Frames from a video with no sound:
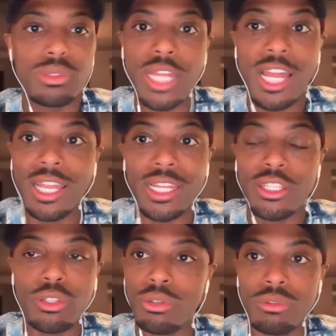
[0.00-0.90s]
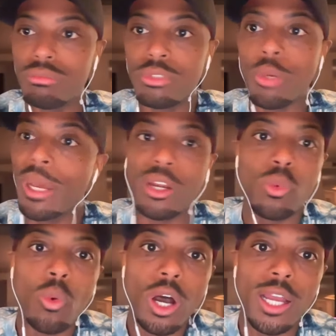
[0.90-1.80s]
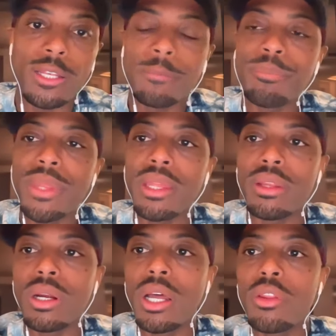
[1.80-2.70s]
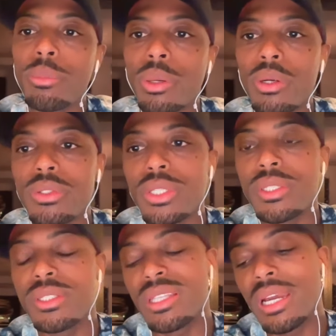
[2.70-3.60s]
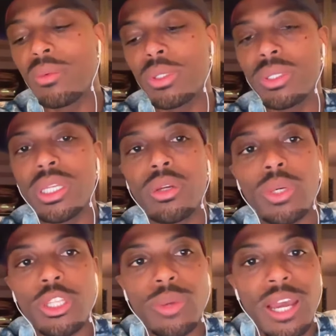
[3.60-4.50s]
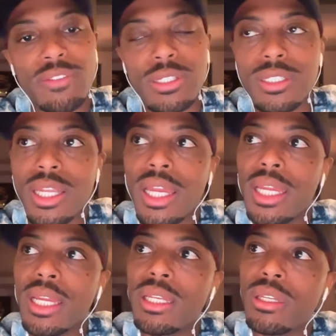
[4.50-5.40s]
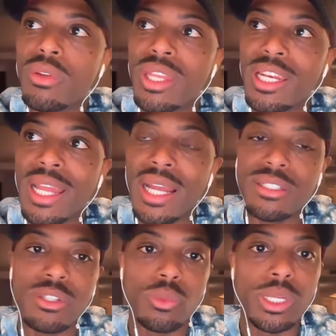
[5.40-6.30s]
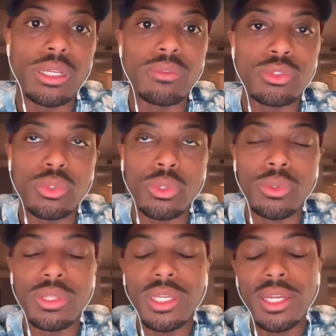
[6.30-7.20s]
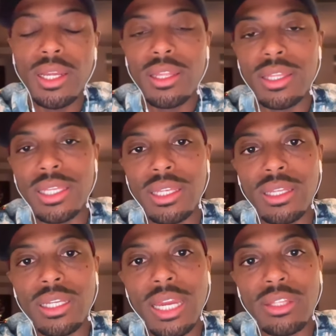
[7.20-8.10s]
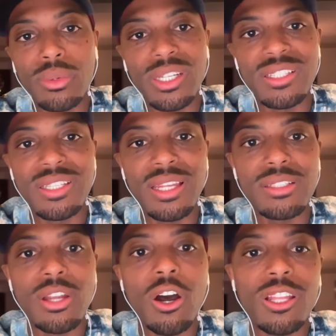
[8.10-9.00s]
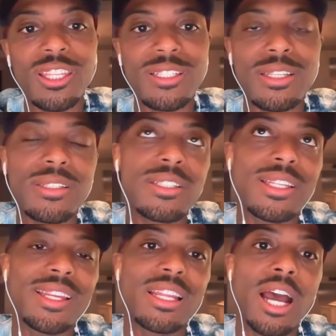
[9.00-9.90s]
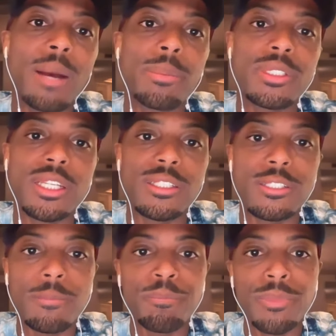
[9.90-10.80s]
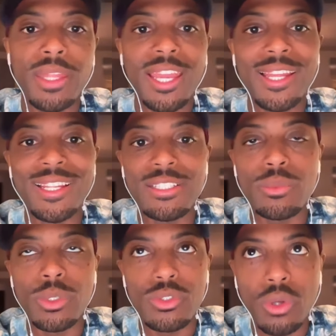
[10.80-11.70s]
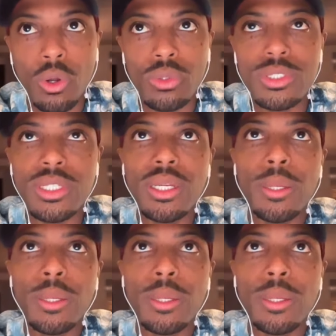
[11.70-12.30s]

not like you no matter what. And there are other persons that will hear what you have to say and know that it has the ring of truth. They can look at you and assess authenticity and competence. And as a result,